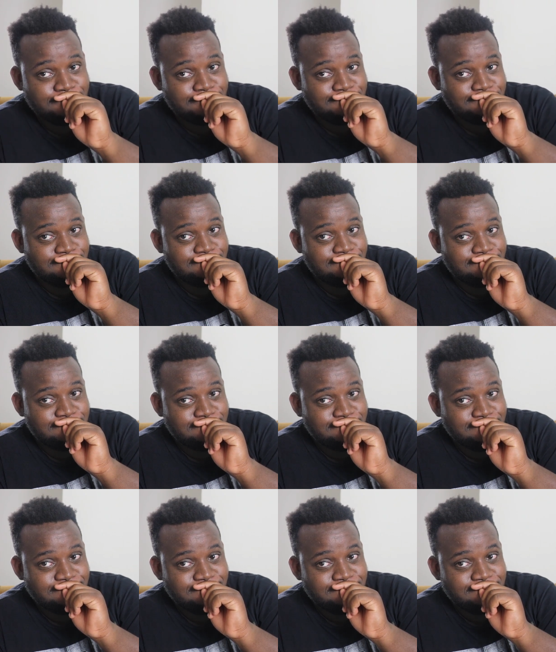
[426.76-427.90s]

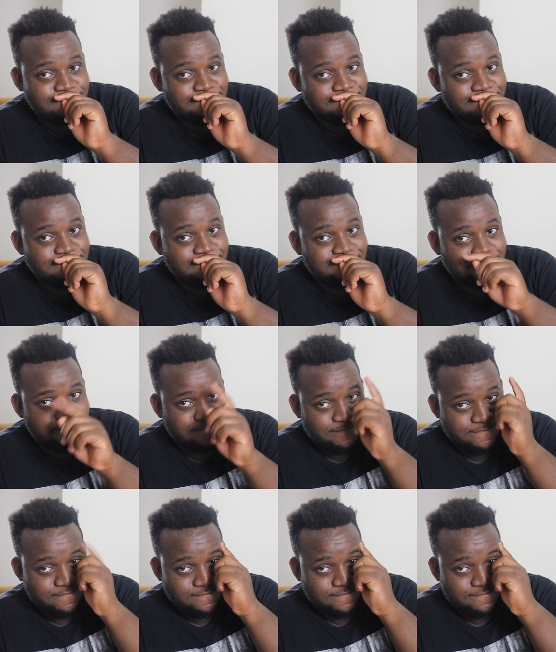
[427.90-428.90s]
[no speech]